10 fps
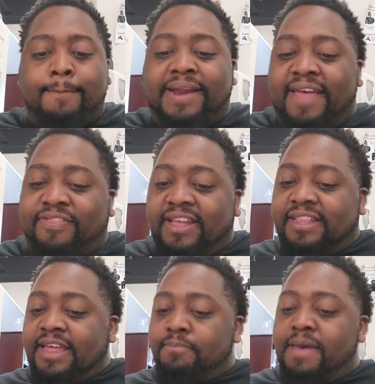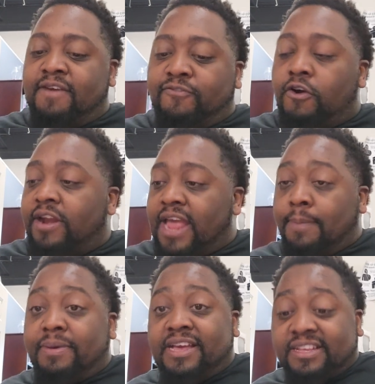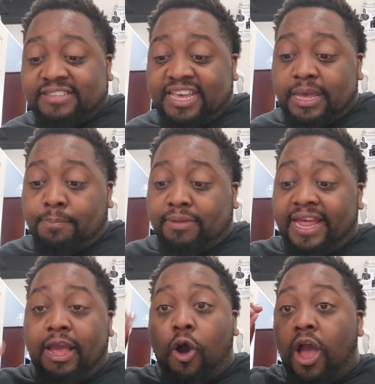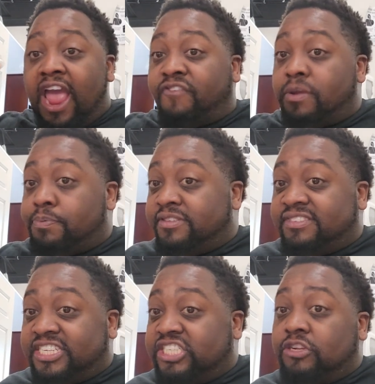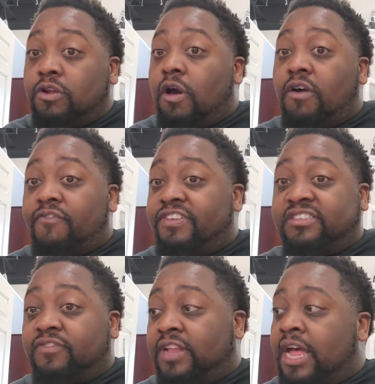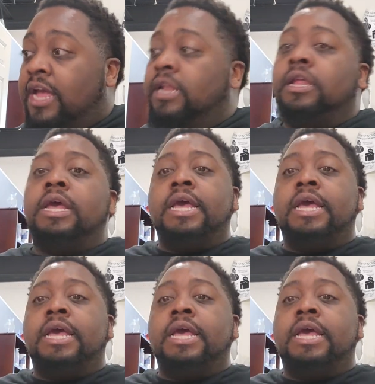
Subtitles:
But I think that Matt Farniok, because he can play every position on the offensive line,